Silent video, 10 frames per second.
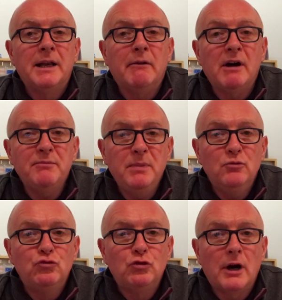Now, I've
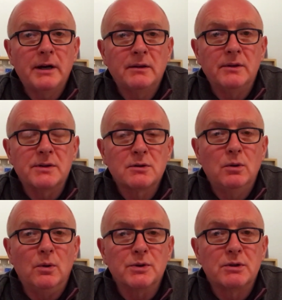been running this
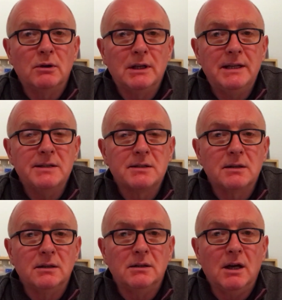course, or at
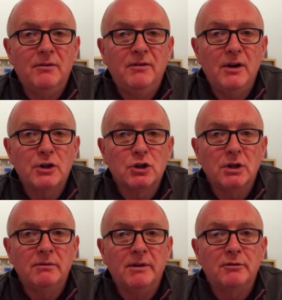least a
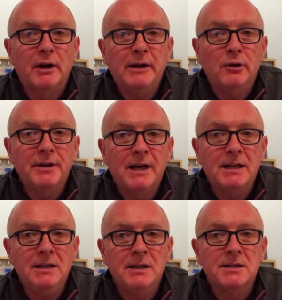version of it, for 8 or
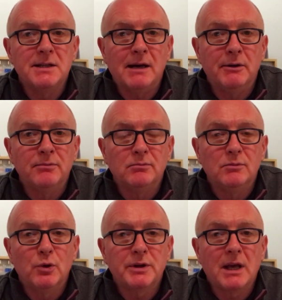9 years now, and
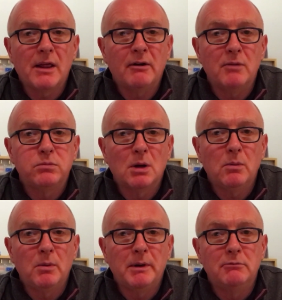altogether I've
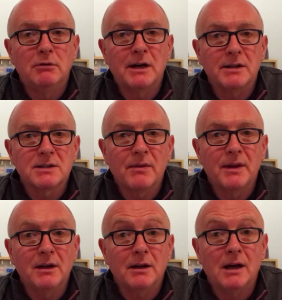probably run it
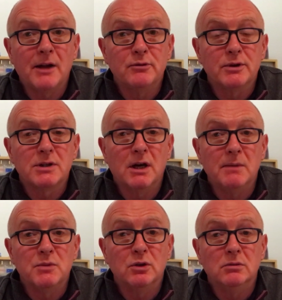something like 100
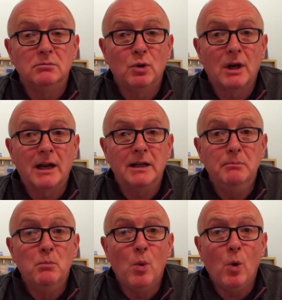times, or more likely
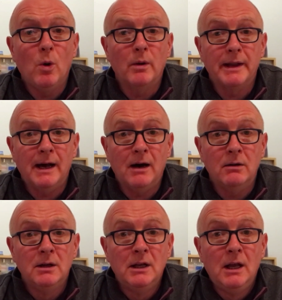more now.
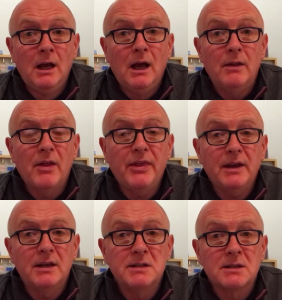And the
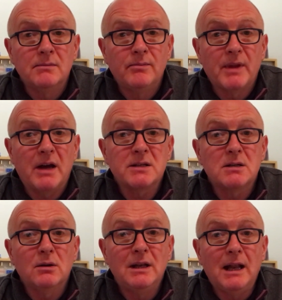thing is, I
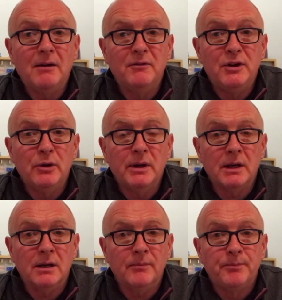still love
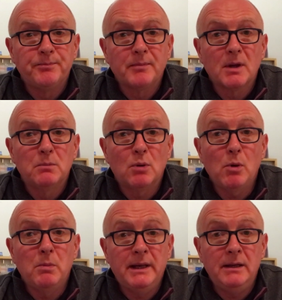doing it.
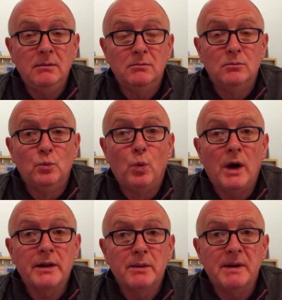Probably
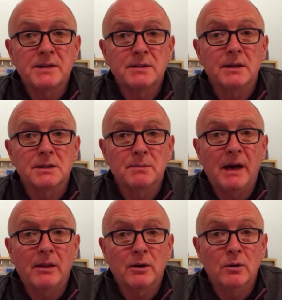one of the best things
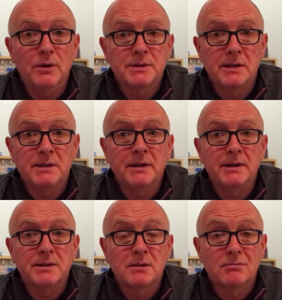about the course is that
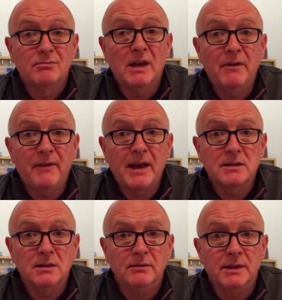it's
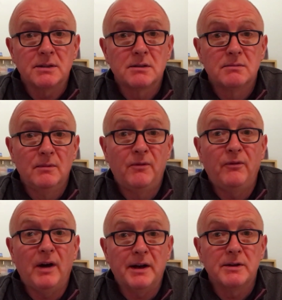effective. It's
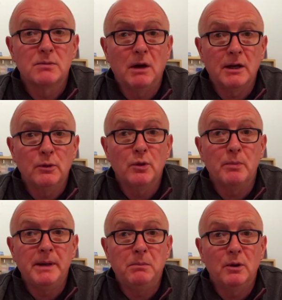fun as well, and all
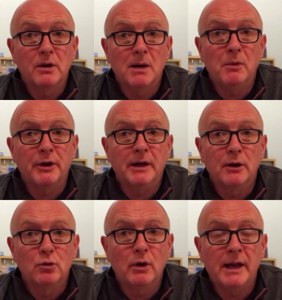the people who come on it
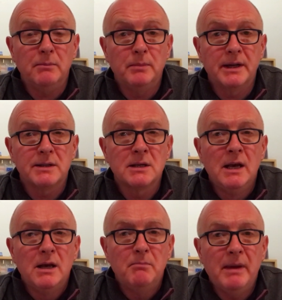are great, but it's
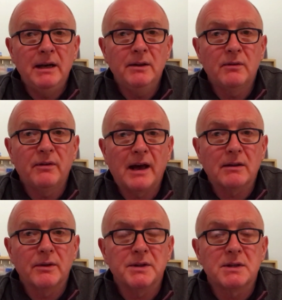mainly the
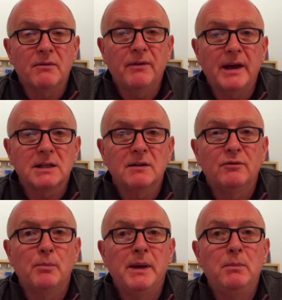fact that it's effective
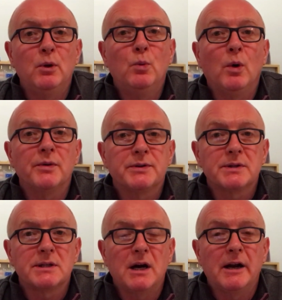for people who want
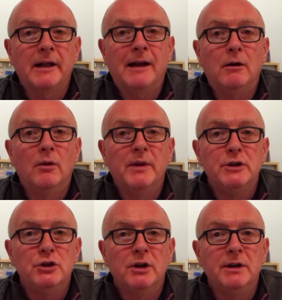to start out on
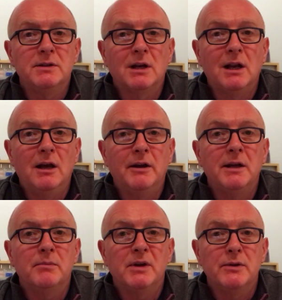their journey to learn
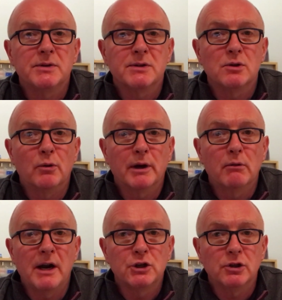hypnosis or
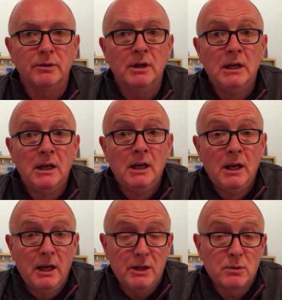regression.
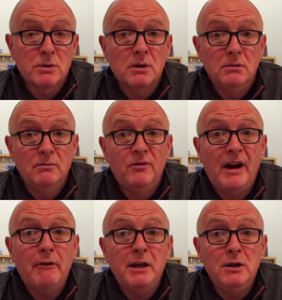It's also
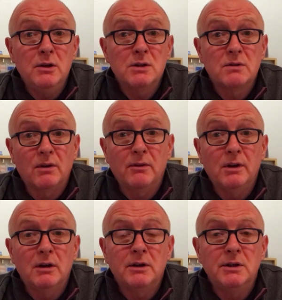very useful if
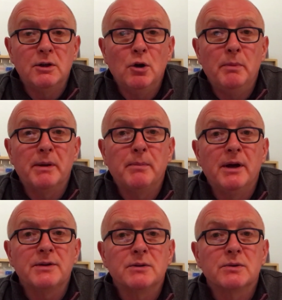you're looking to do a bit of
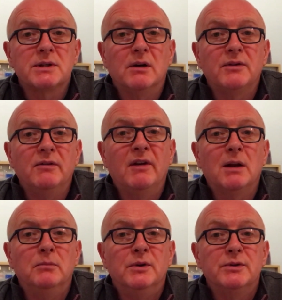personal
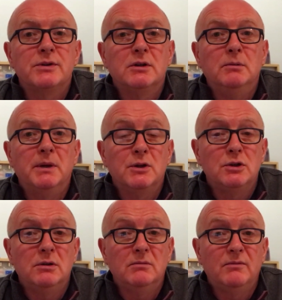self-development too, because
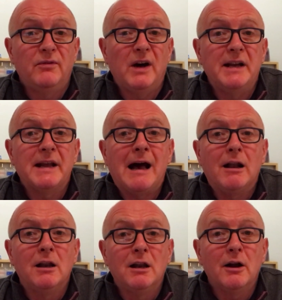you find out
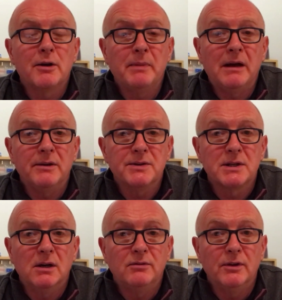a lot about
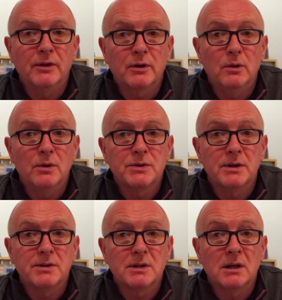yourself on the course,
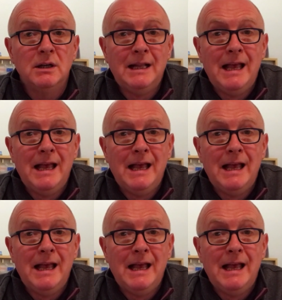and it's a